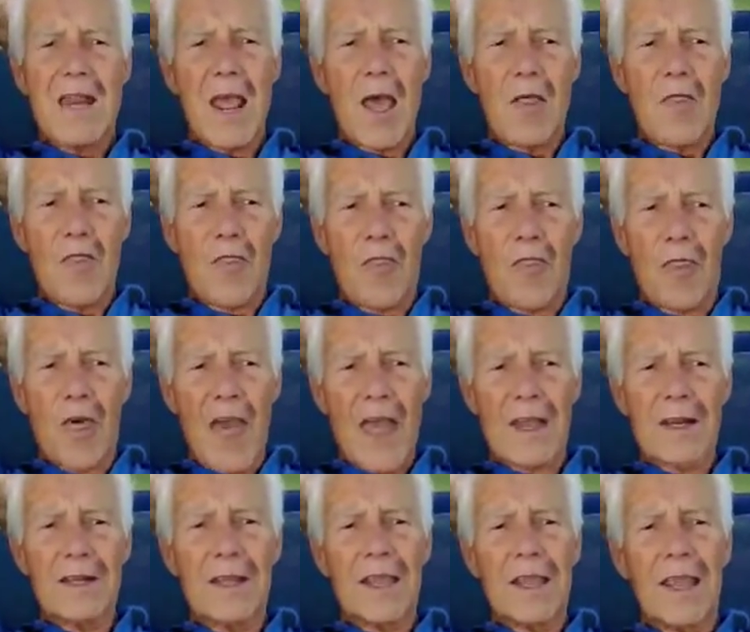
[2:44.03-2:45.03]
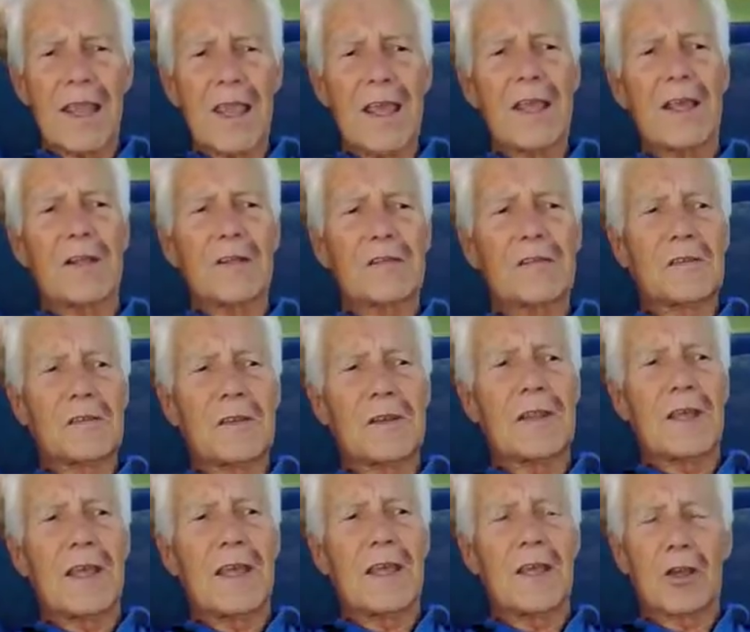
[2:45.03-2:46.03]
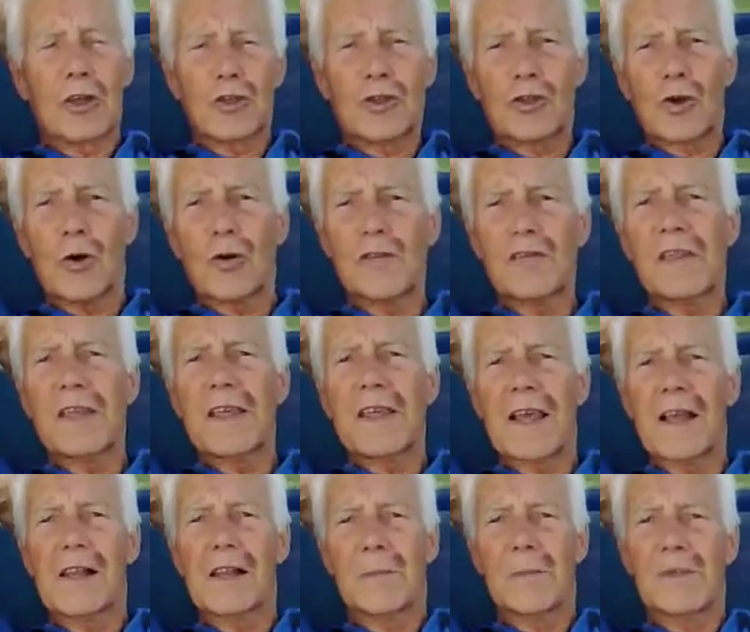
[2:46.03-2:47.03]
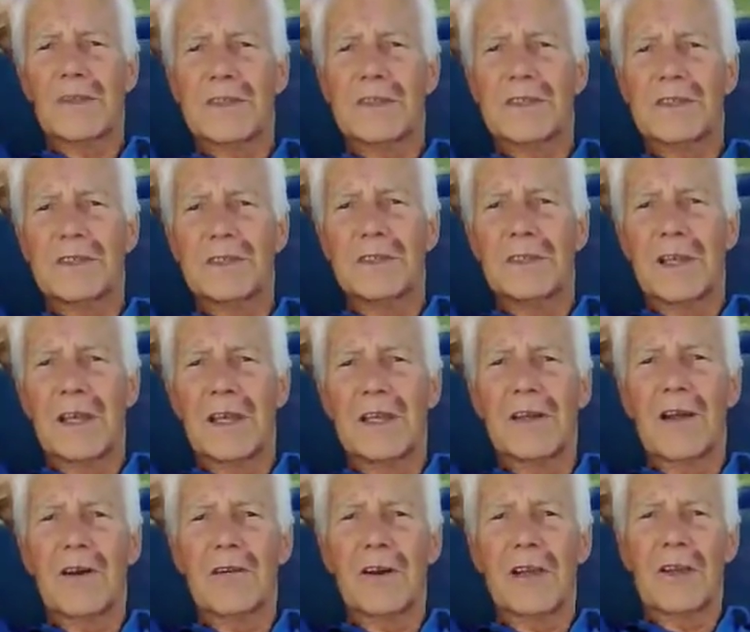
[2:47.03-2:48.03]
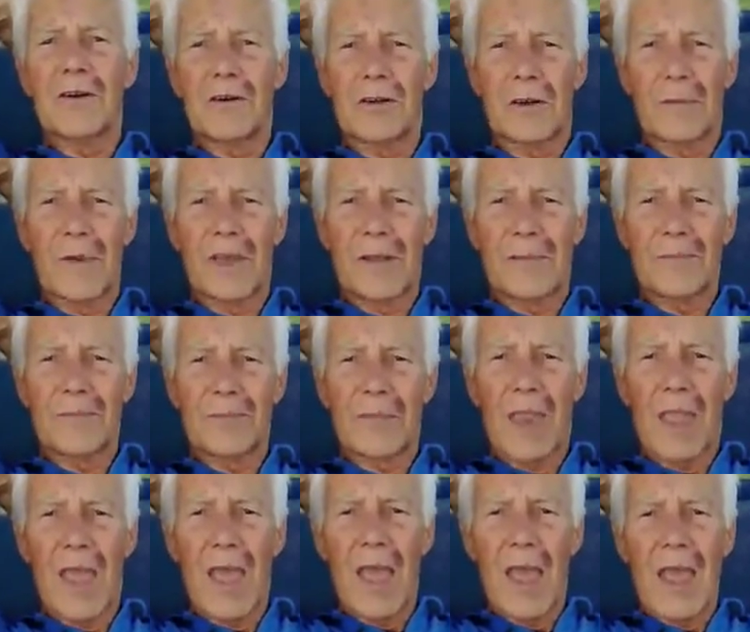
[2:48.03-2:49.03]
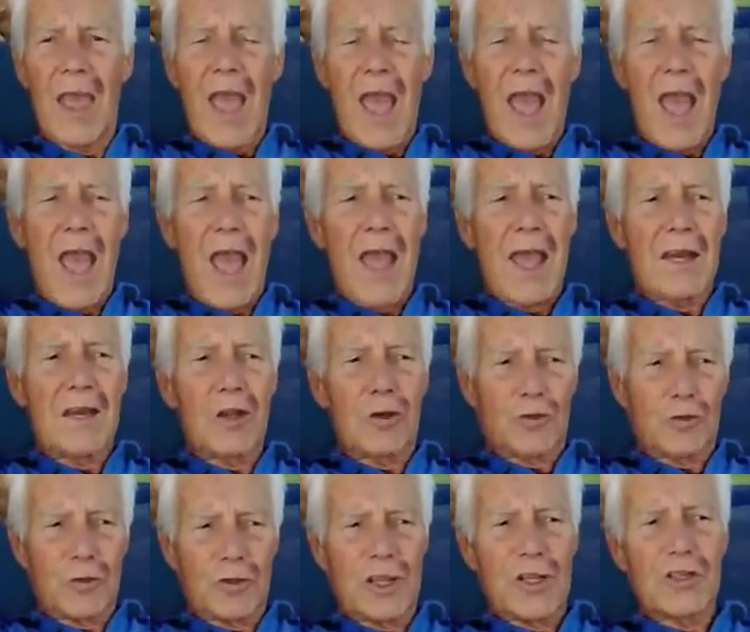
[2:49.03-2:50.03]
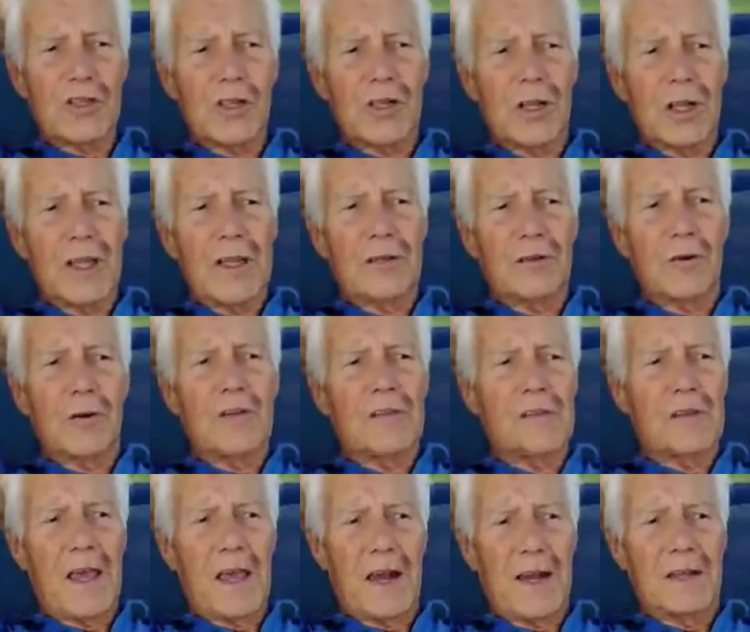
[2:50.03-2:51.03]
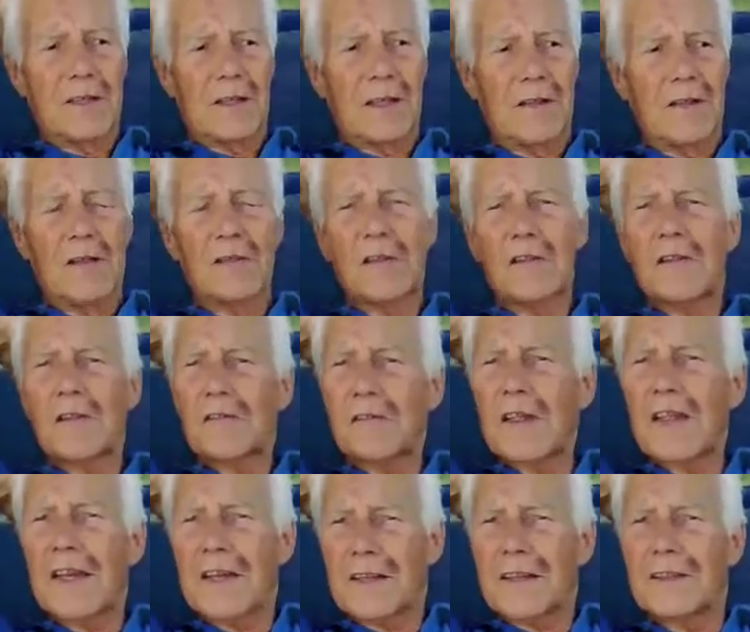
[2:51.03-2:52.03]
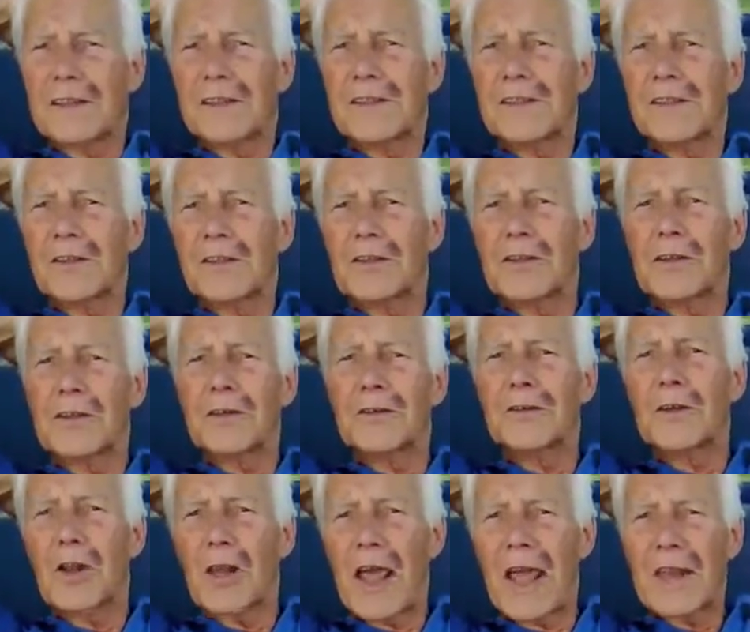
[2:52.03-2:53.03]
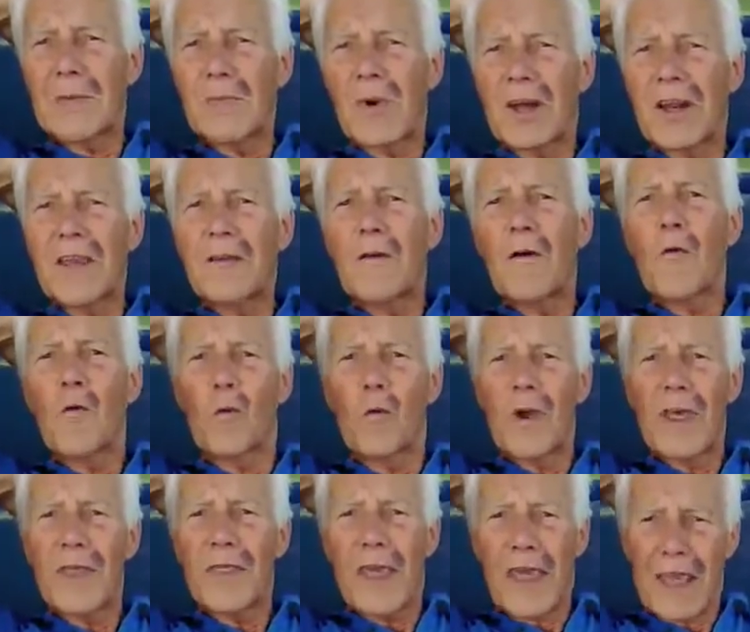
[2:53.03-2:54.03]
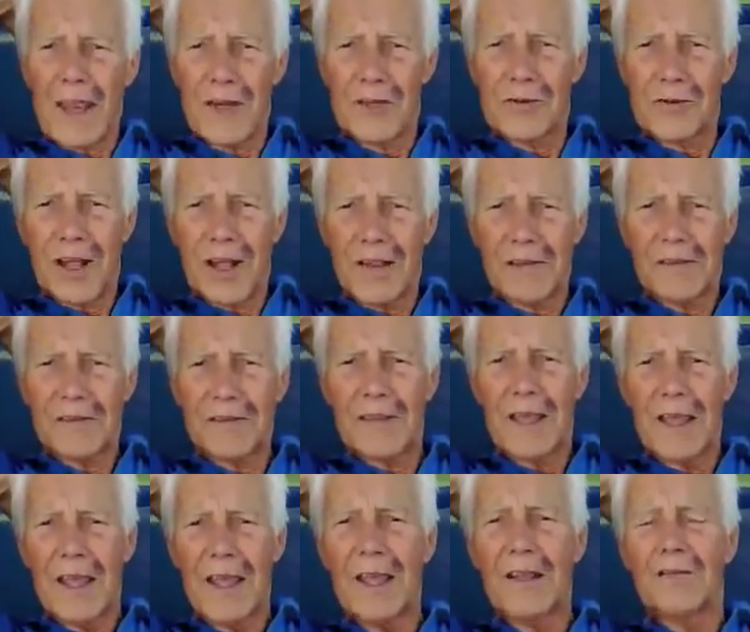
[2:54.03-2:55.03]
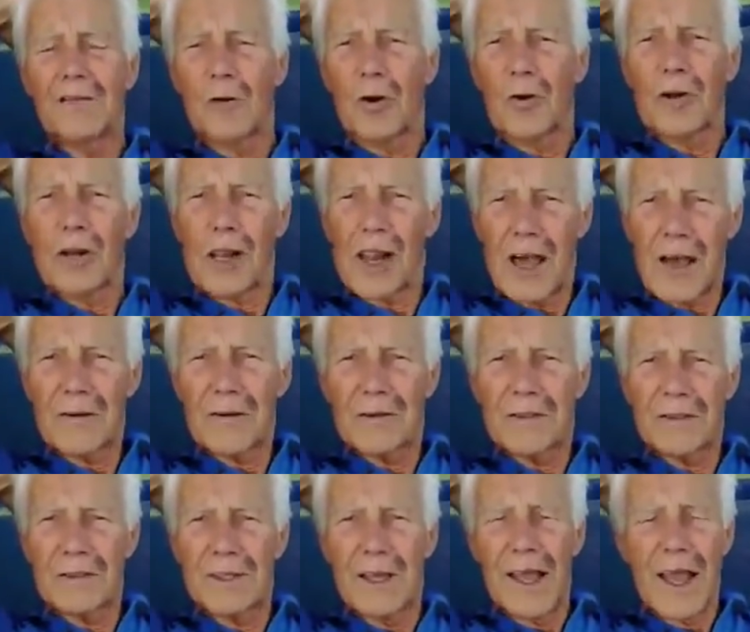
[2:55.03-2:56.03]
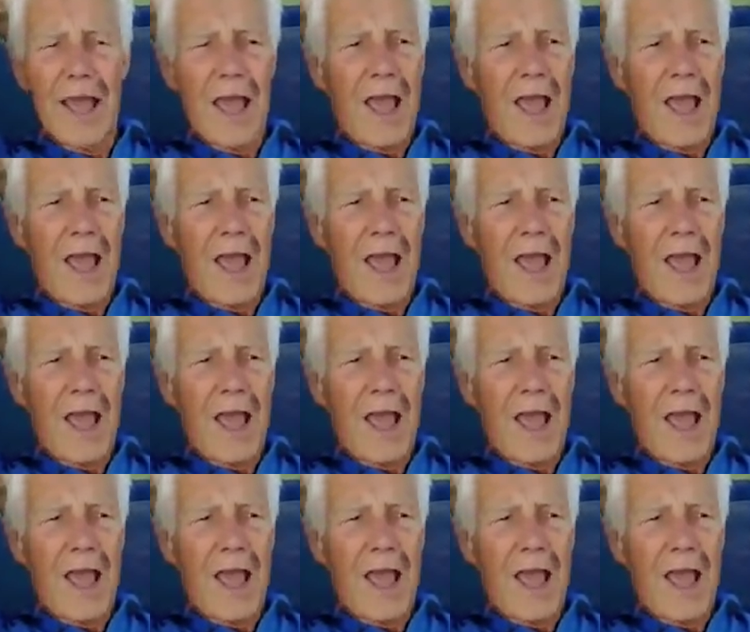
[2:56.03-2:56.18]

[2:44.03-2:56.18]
and that is the toxic element in our economy. And traditionally in Christianity, this is a sin. To lend money with interest is not allowed.